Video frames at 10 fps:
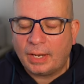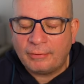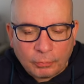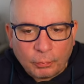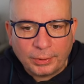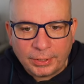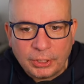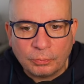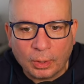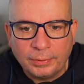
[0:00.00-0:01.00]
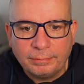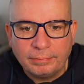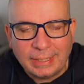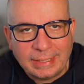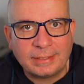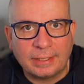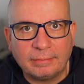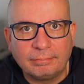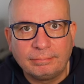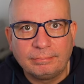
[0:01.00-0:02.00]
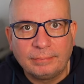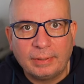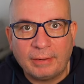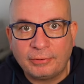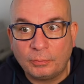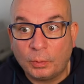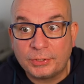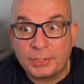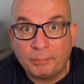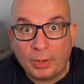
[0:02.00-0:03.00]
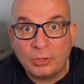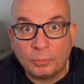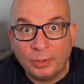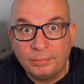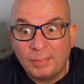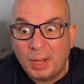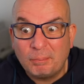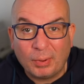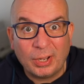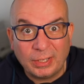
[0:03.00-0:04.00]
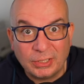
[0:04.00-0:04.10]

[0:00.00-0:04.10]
if you want a new one, lease it. If you want to buy one, buy it